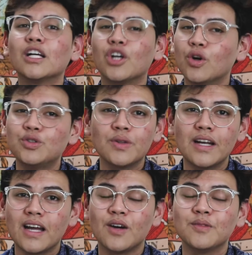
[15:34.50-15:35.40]
go do
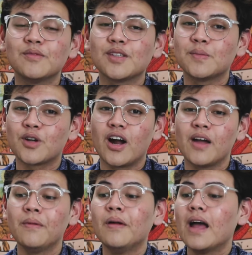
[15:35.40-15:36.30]
that now,
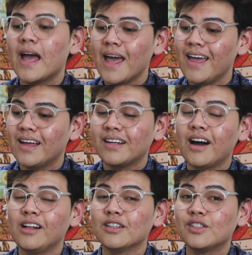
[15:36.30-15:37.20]
subscribe, and
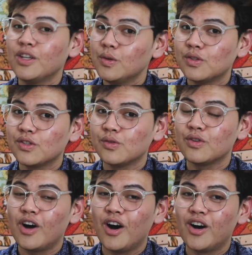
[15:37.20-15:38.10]
I'll see you
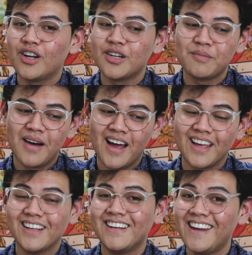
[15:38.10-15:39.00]
soon on
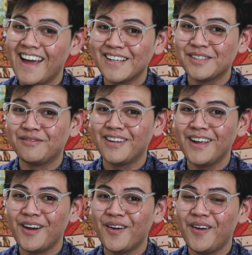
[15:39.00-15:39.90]
my next
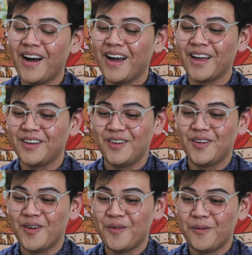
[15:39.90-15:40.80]
video. I don't
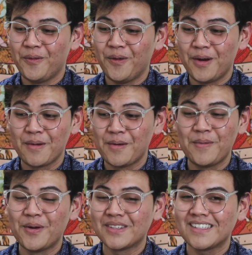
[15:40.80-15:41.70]
know what I'm gonna
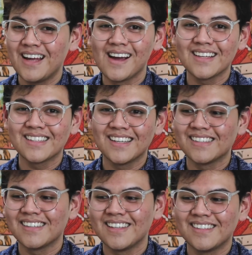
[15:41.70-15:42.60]
post next because
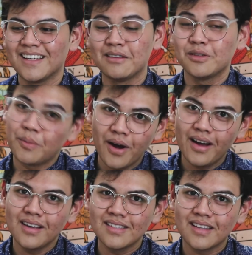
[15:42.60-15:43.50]
it's a
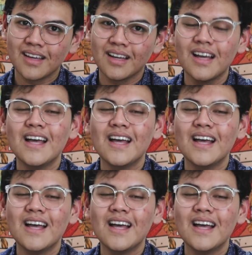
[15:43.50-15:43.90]
surprise thing.